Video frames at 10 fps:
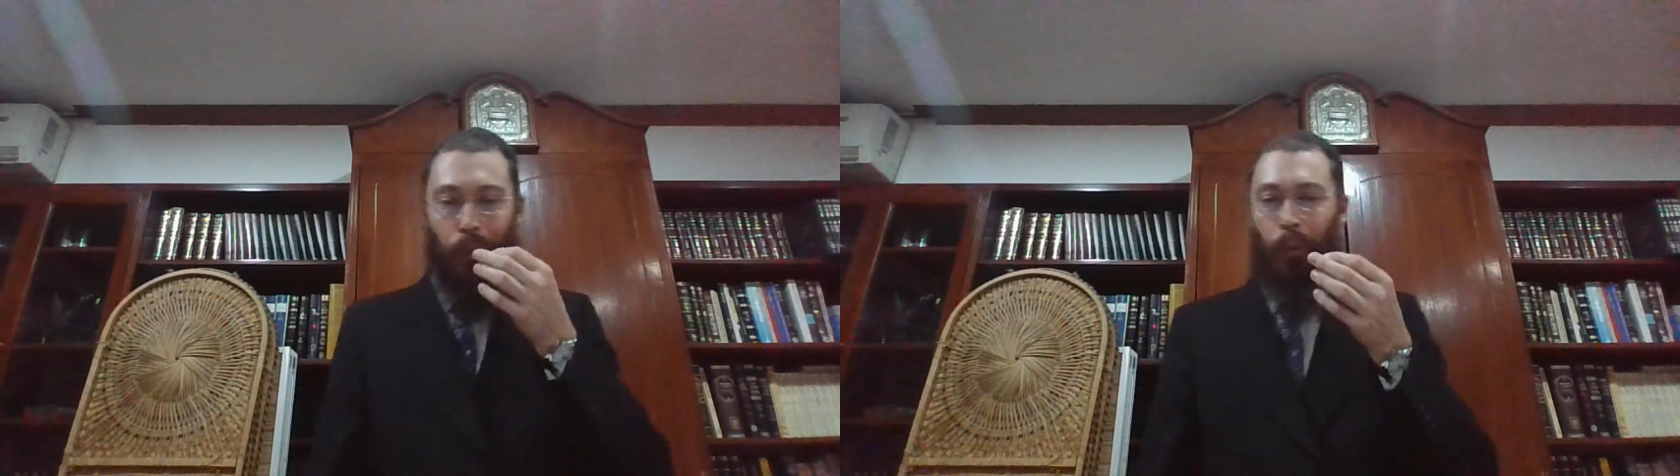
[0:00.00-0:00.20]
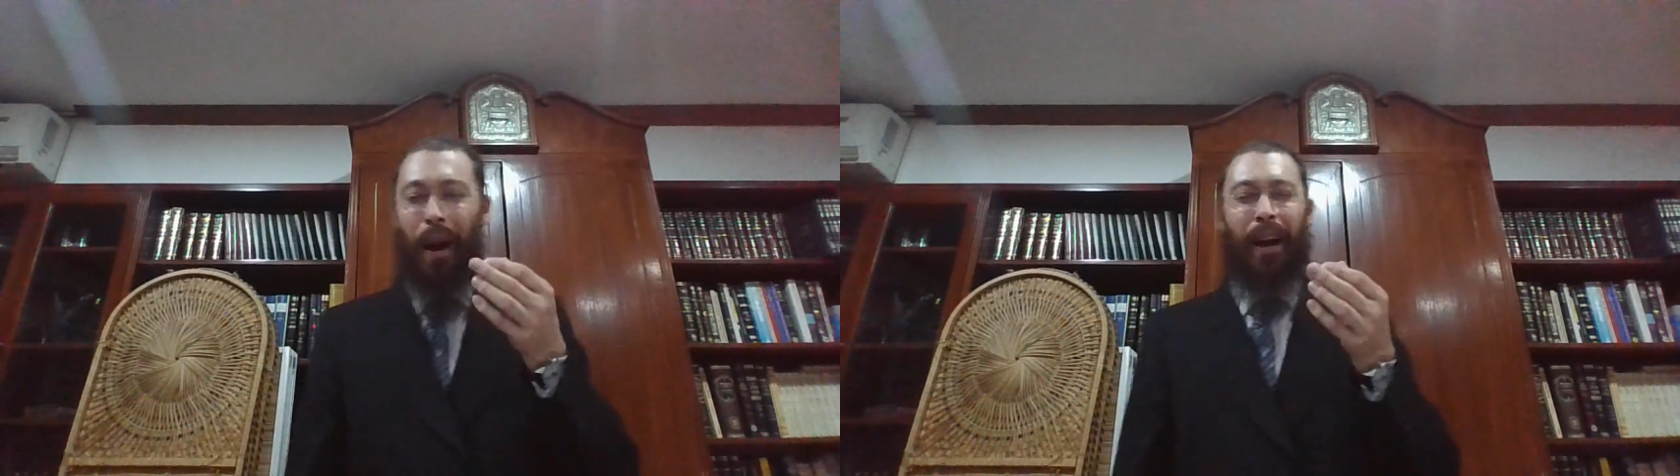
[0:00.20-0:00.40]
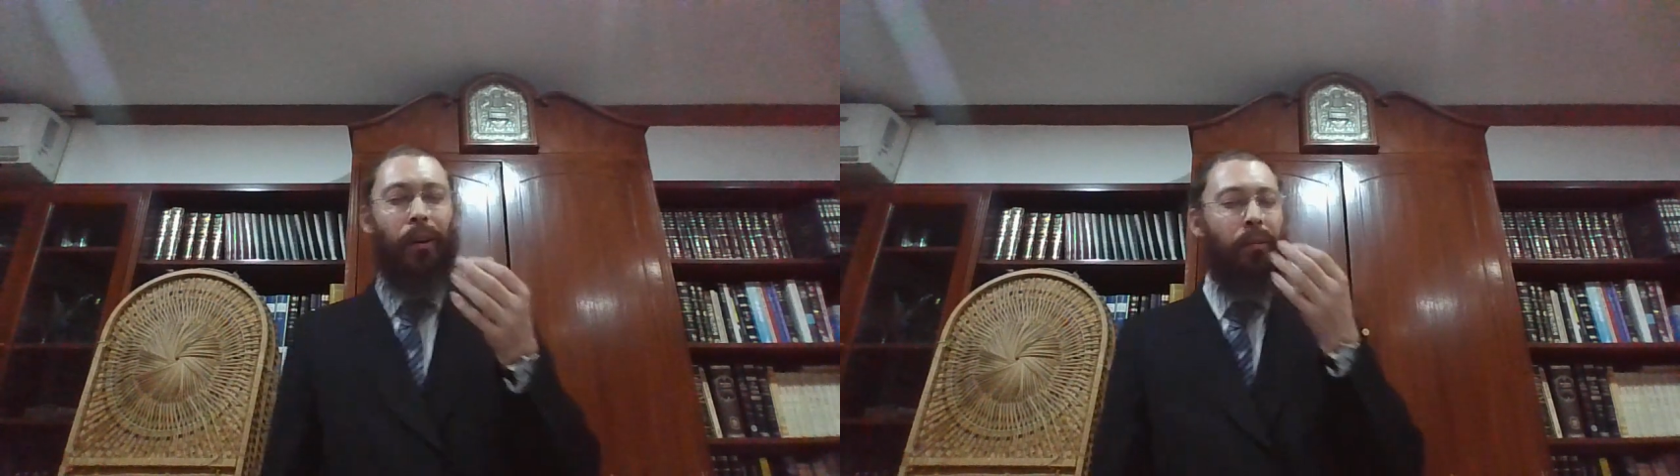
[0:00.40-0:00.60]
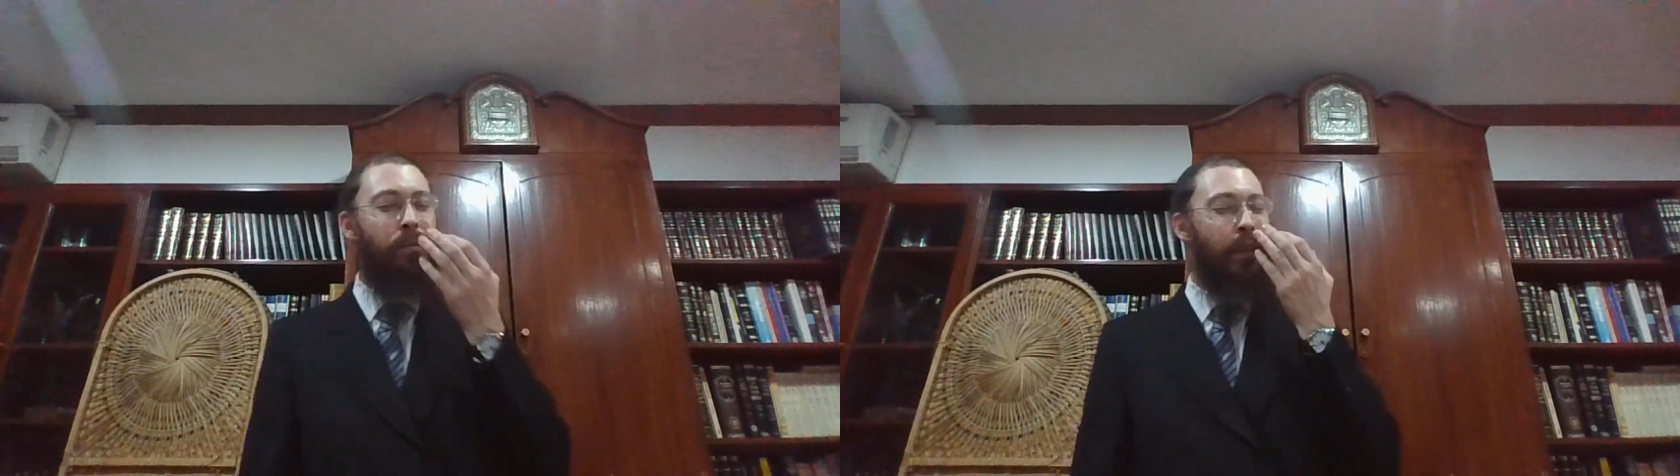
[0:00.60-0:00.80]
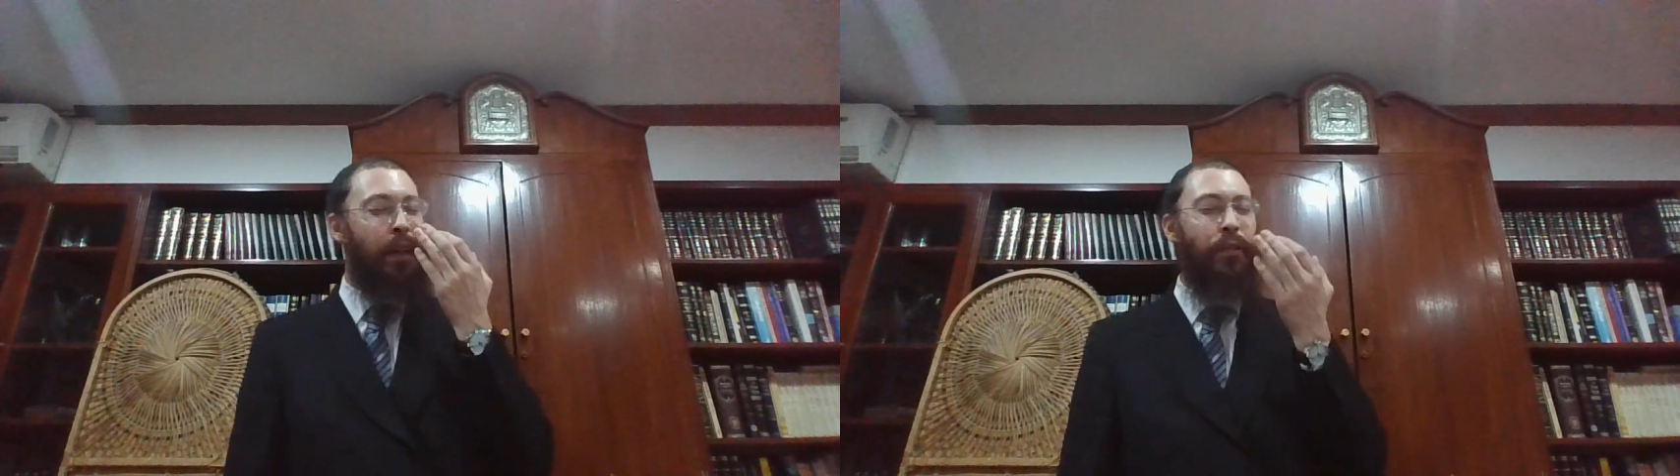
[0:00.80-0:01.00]
Wow,
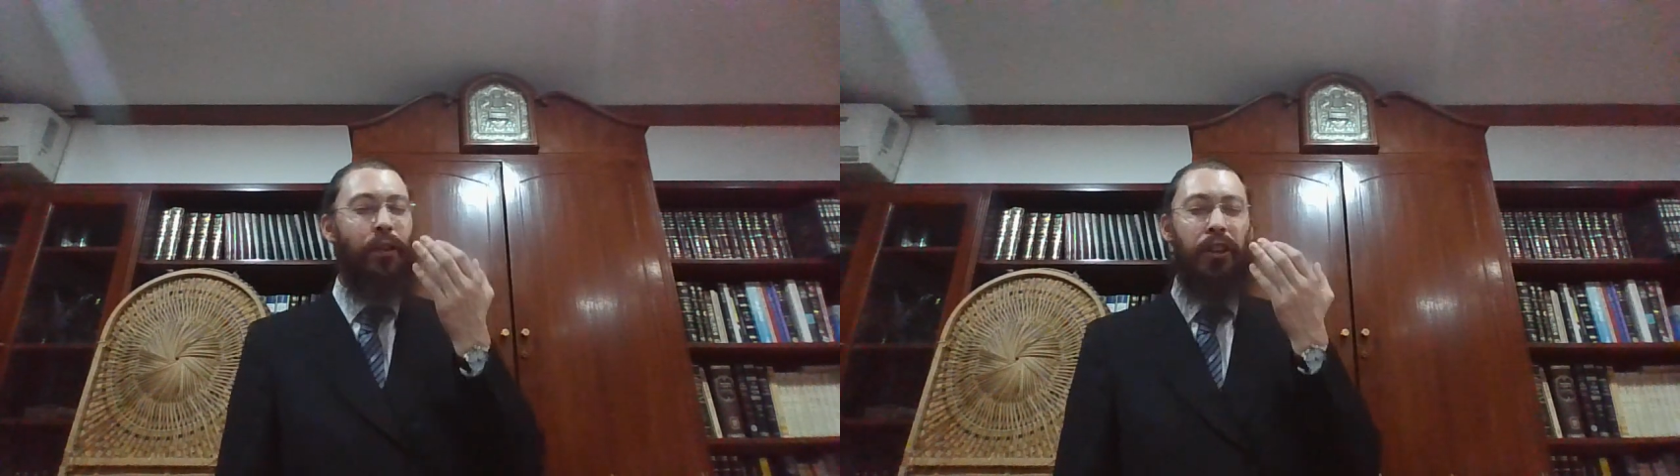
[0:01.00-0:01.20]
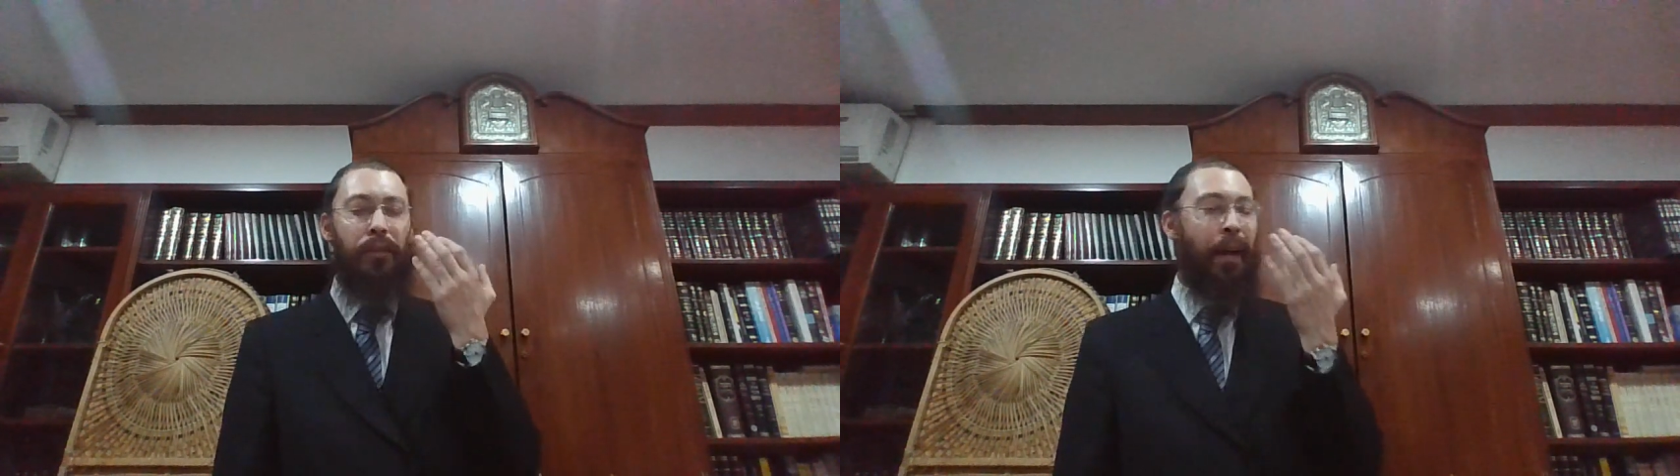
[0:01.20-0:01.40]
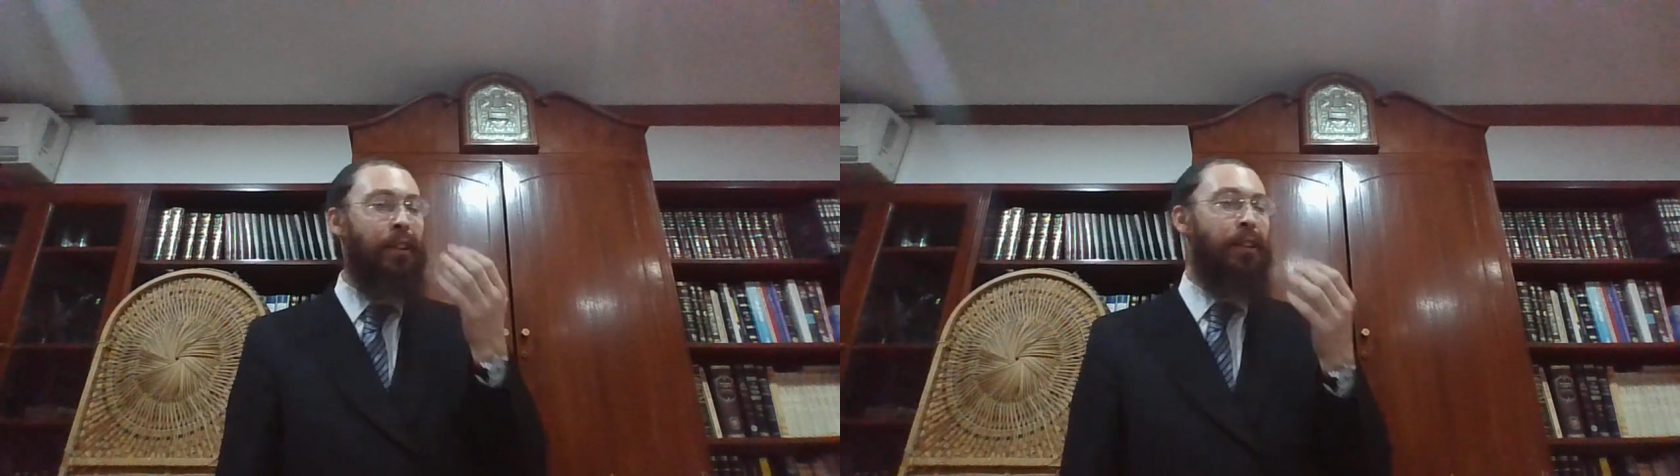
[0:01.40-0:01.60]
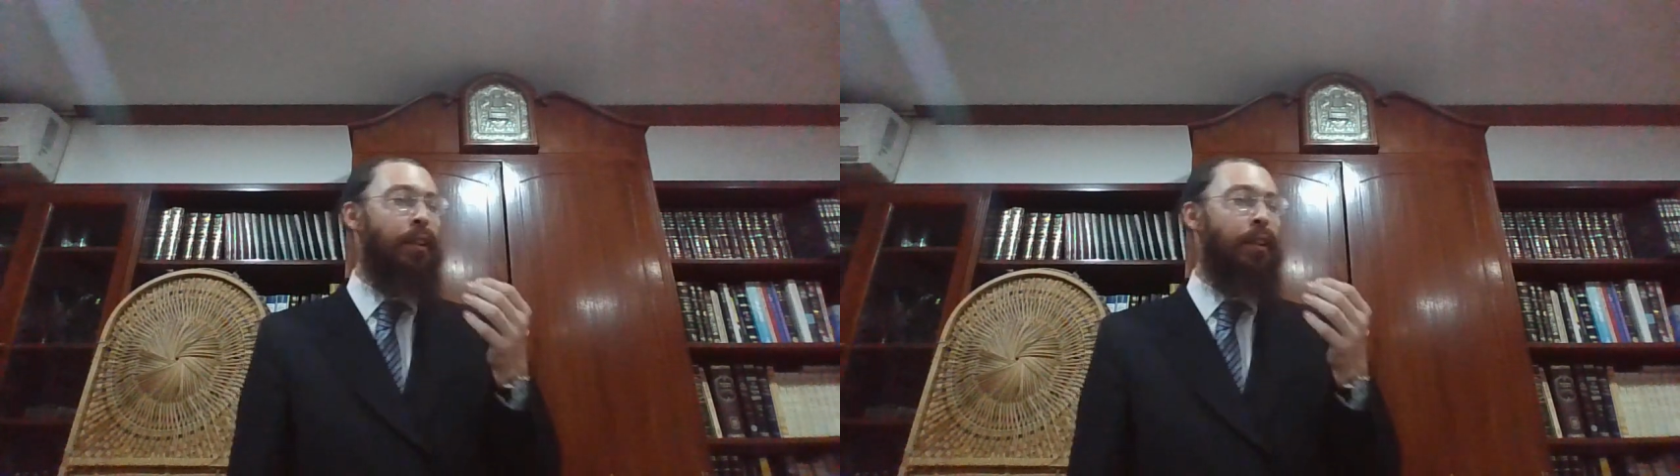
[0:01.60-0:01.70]
even the smell is